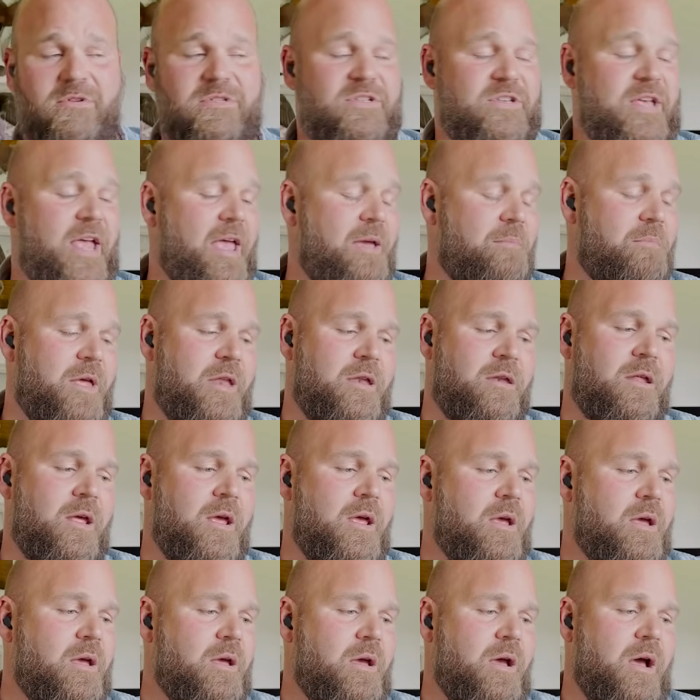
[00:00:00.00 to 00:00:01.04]
salmon,
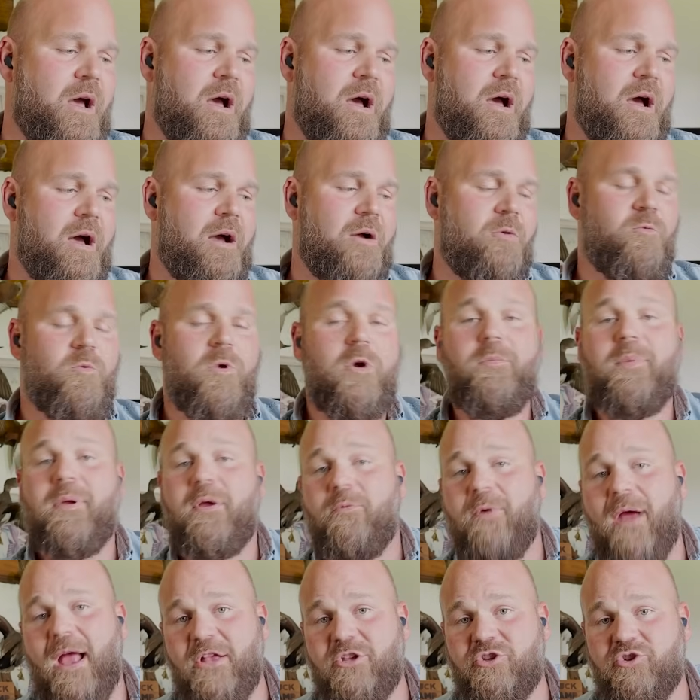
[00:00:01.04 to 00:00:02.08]
ruby
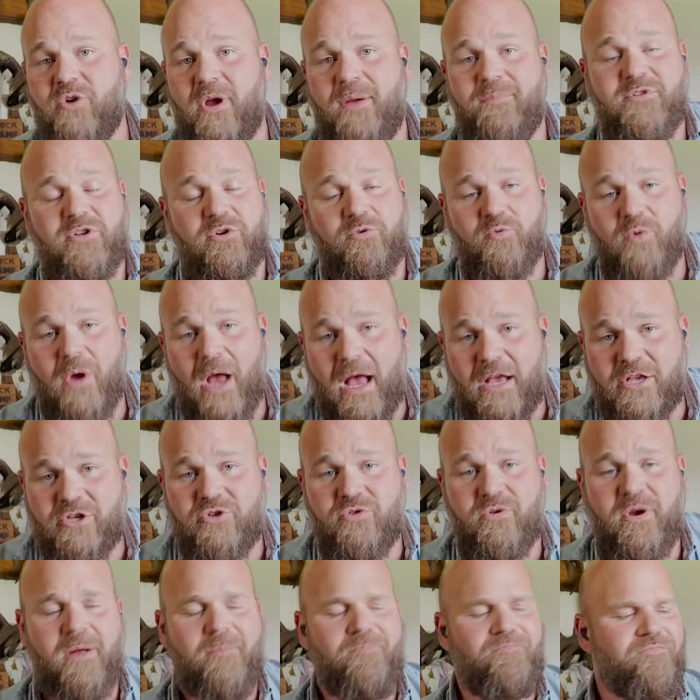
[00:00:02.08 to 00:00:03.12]
red shrimps, or rock
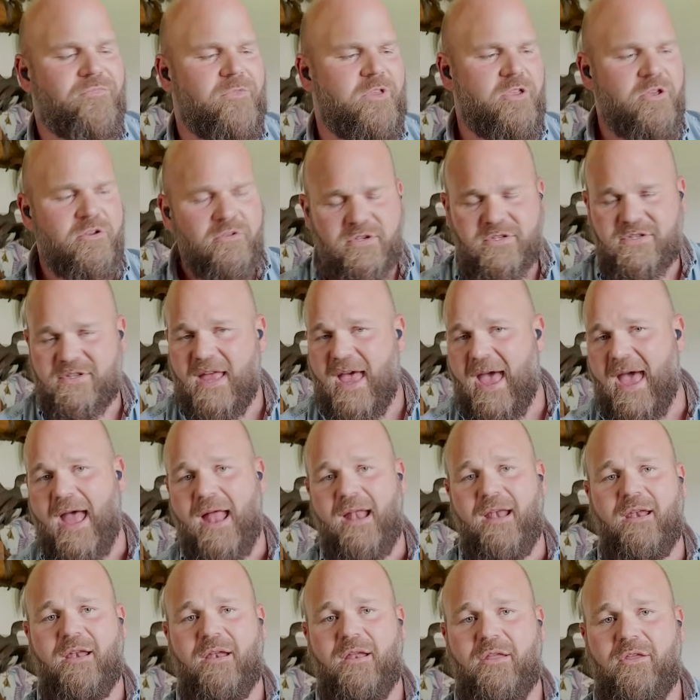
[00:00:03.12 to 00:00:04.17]
shrimp, use that.
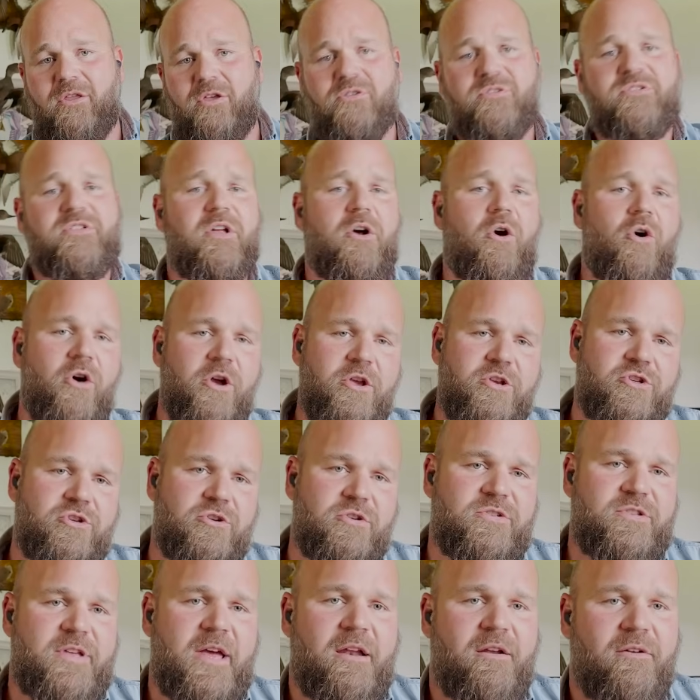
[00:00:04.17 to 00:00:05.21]
Use the
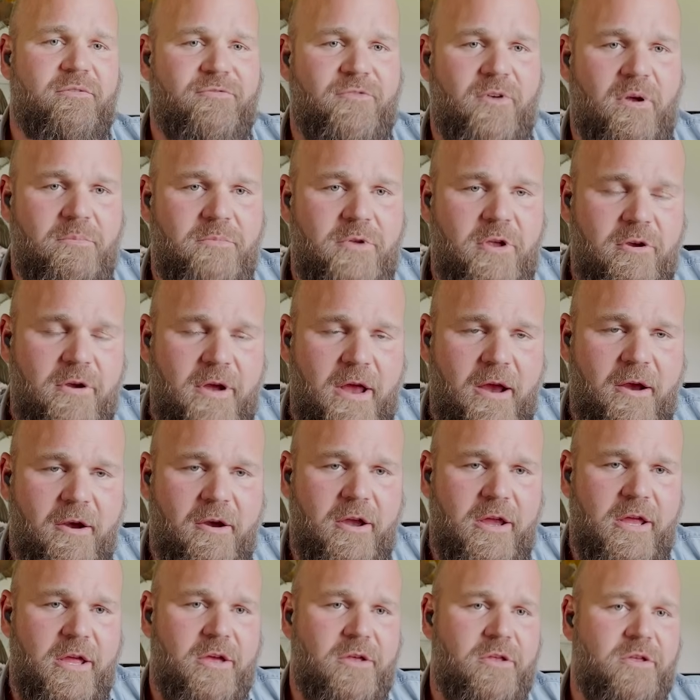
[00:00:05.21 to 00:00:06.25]
oysters that are from your
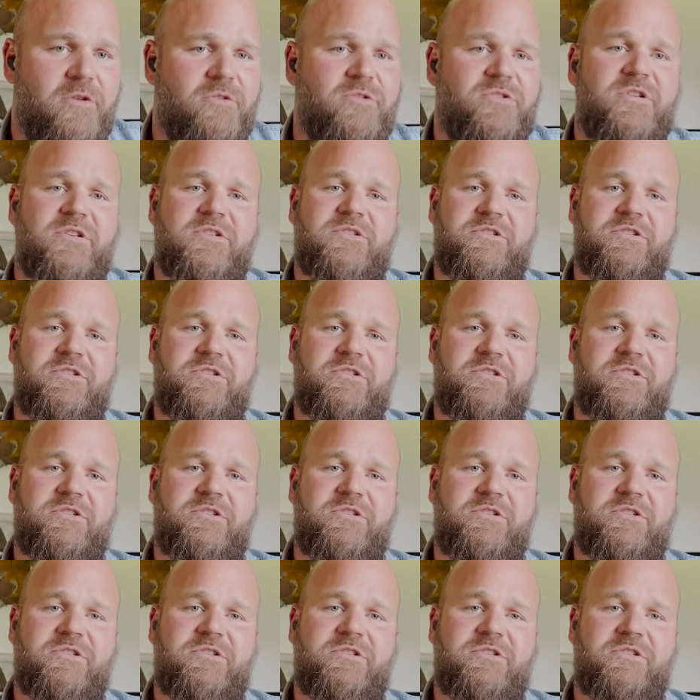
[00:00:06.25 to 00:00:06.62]
area. Use the